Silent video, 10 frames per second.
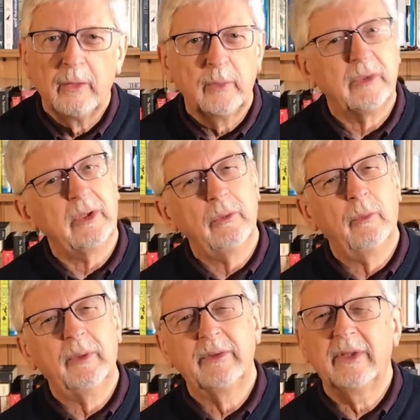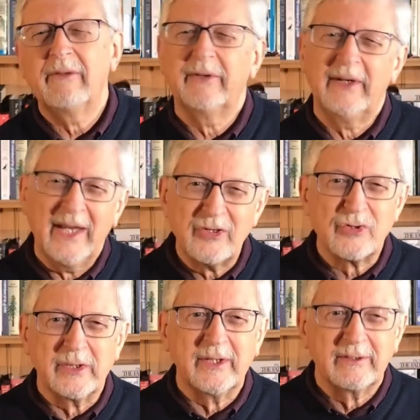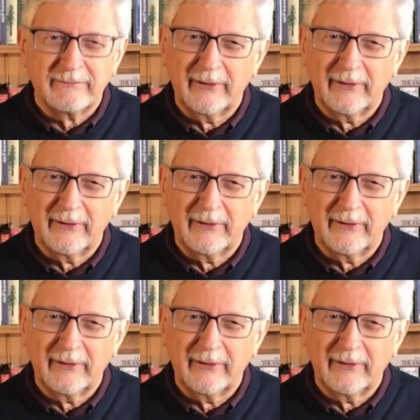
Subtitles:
which in almost every nation is